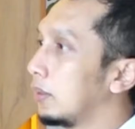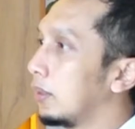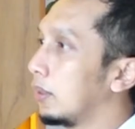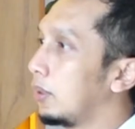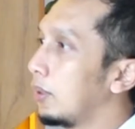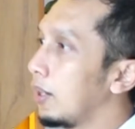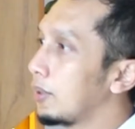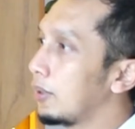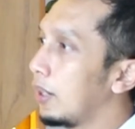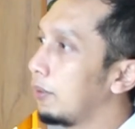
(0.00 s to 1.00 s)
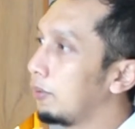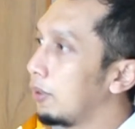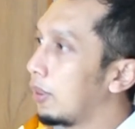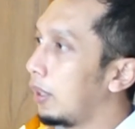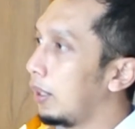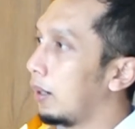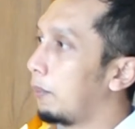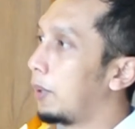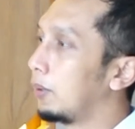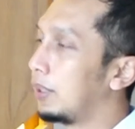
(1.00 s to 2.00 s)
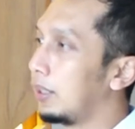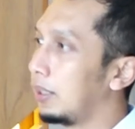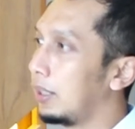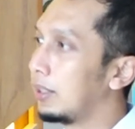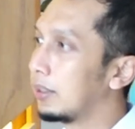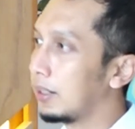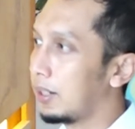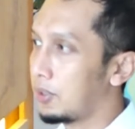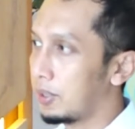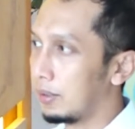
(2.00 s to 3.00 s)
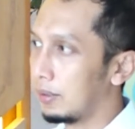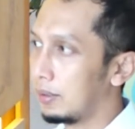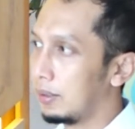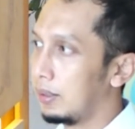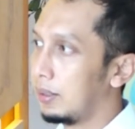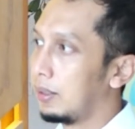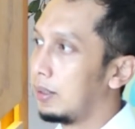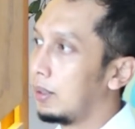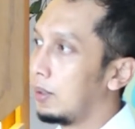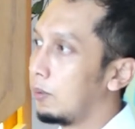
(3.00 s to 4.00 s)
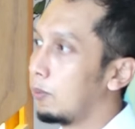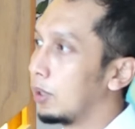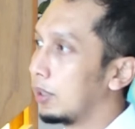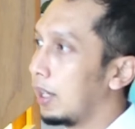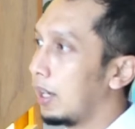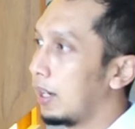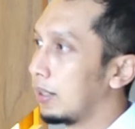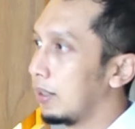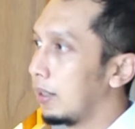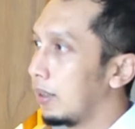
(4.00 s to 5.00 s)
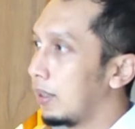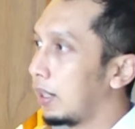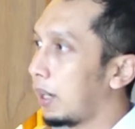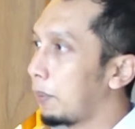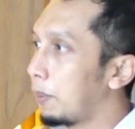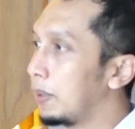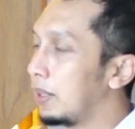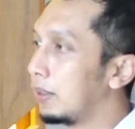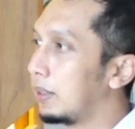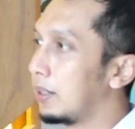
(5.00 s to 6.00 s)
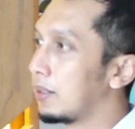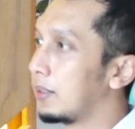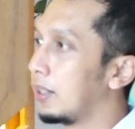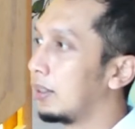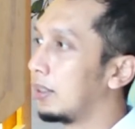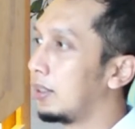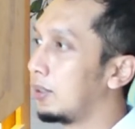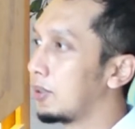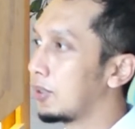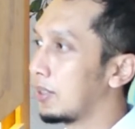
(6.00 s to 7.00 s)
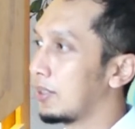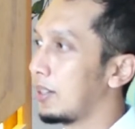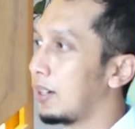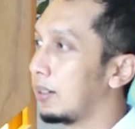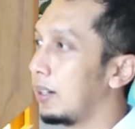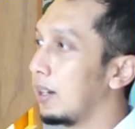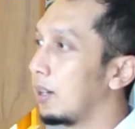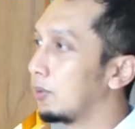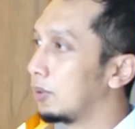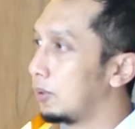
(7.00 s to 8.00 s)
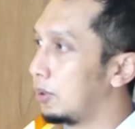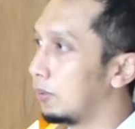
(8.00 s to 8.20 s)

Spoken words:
You also have to think about the interaction. What are the capabilities that the users are allowed to do?